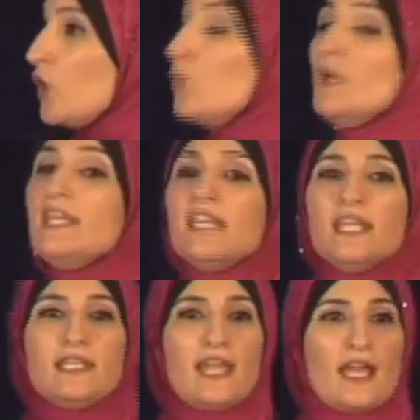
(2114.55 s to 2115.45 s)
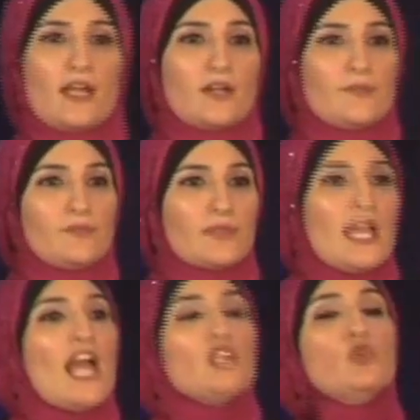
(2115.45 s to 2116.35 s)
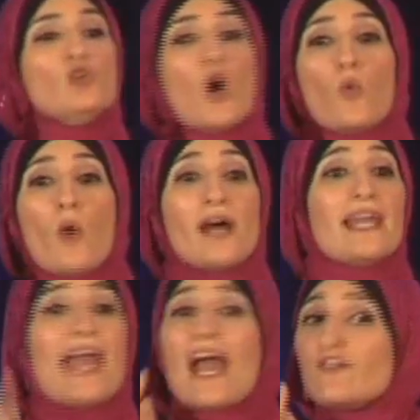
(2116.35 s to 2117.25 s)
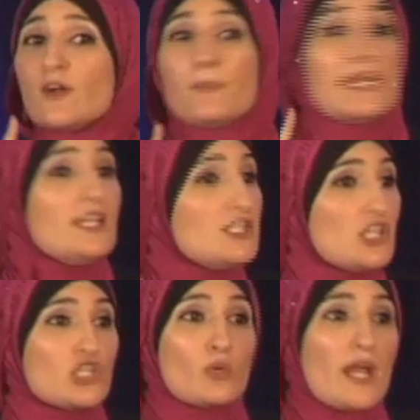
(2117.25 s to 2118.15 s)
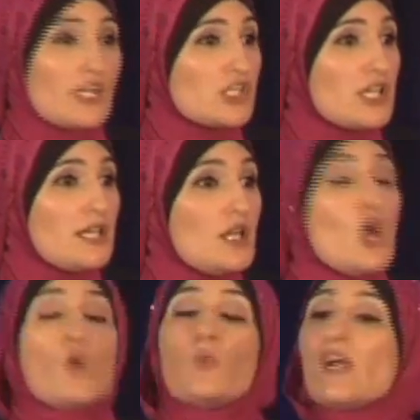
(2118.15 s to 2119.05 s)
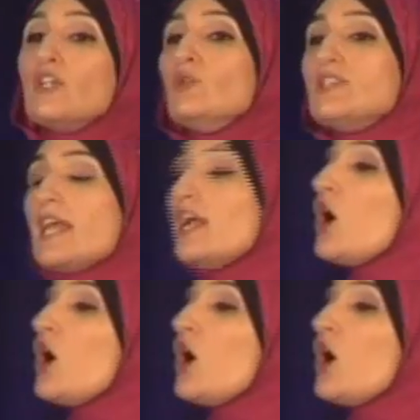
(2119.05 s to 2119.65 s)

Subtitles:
We need CAIR. And you don't want to ever be in a situation where you say,